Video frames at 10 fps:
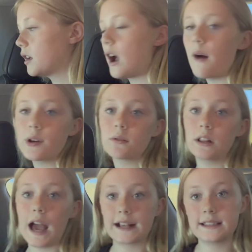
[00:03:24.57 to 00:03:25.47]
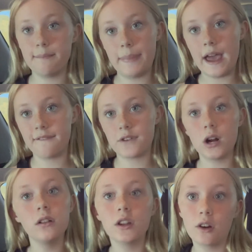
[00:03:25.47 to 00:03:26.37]
I want to relax in bed for
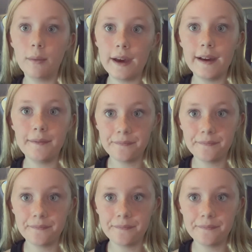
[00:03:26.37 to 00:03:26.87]
a little bit.